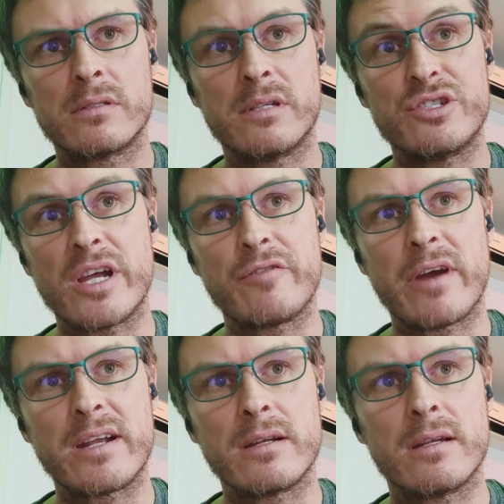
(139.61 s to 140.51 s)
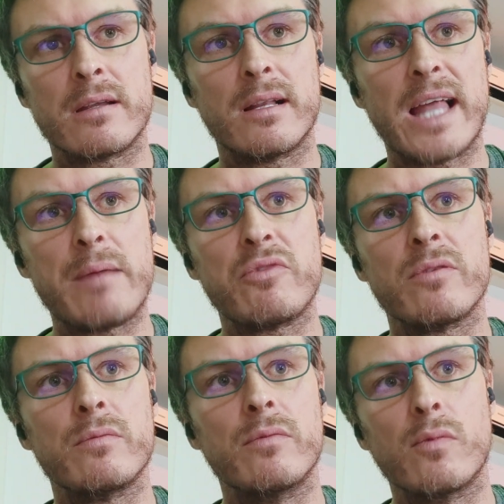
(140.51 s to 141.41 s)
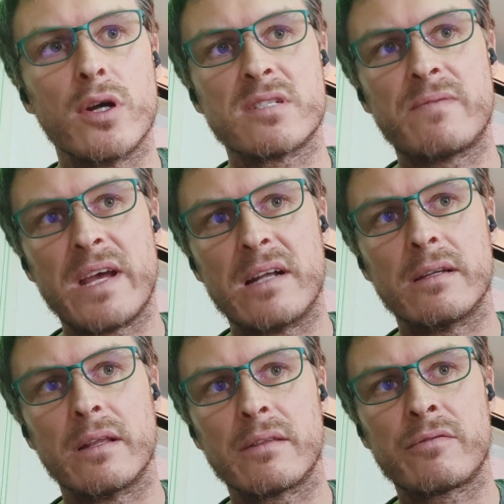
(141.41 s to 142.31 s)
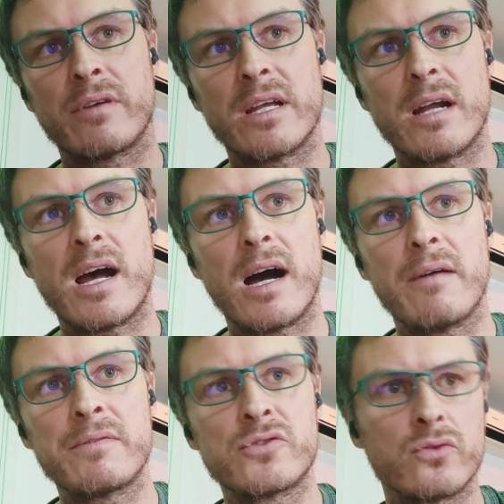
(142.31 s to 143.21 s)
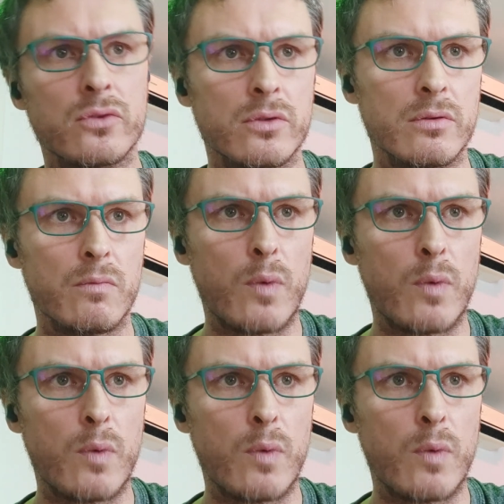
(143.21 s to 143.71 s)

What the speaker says: degenerated labrum was found at 3.5 to